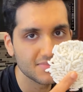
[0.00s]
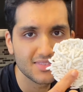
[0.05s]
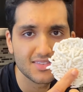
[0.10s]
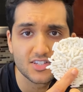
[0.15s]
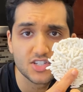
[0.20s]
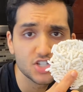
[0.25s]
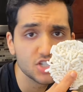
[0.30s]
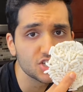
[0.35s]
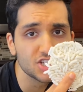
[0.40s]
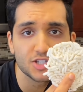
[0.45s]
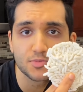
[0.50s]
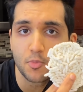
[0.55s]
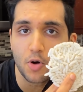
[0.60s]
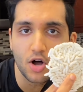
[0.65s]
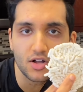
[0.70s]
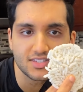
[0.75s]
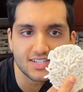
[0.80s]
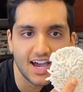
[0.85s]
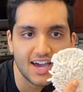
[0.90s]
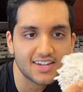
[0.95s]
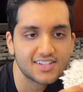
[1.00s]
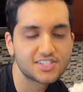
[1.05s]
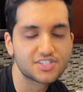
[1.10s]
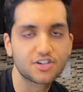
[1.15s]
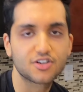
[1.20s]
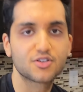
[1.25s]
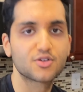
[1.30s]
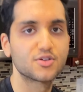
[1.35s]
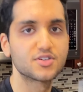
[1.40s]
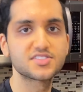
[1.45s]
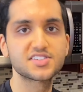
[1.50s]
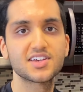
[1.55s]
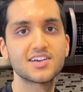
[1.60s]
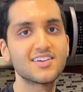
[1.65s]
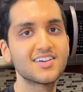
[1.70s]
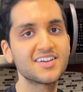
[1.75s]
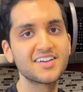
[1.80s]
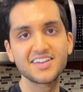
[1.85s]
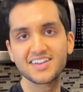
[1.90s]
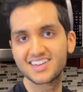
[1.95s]
Just small, tiny circles.
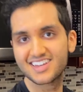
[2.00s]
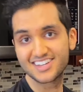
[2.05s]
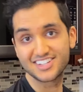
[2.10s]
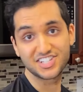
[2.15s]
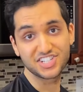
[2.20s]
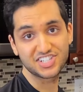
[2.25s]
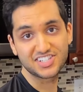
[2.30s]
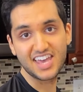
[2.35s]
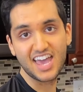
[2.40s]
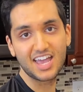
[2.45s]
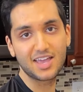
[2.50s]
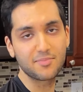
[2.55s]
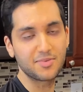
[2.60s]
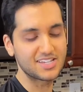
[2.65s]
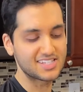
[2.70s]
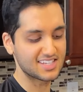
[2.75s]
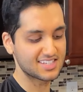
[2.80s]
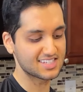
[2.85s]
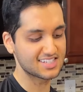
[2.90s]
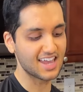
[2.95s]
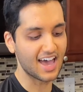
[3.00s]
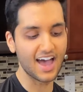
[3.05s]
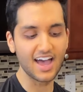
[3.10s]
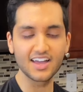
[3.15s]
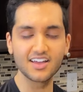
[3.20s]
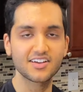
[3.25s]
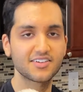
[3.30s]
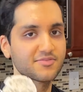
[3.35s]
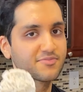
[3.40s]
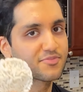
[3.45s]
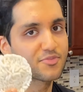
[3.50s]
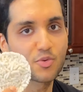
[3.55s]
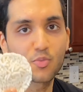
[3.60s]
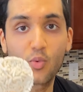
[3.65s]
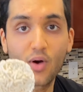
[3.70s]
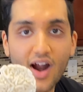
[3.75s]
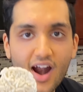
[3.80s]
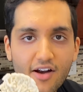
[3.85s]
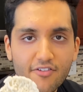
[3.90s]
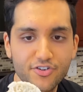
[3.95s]
You just take them as a snack
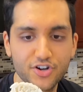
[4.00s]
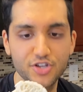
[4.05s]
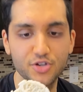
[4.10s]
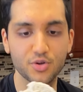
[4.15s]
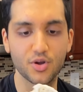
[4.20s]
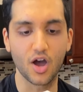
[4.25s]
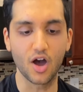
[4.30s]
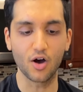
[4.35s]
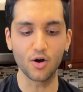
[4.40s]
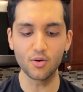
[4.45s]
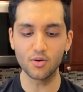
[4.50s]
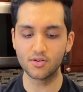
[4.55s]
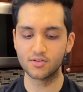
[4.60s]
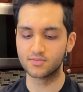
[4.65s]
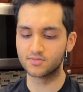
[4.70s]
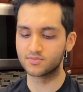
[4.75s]
wherever you go.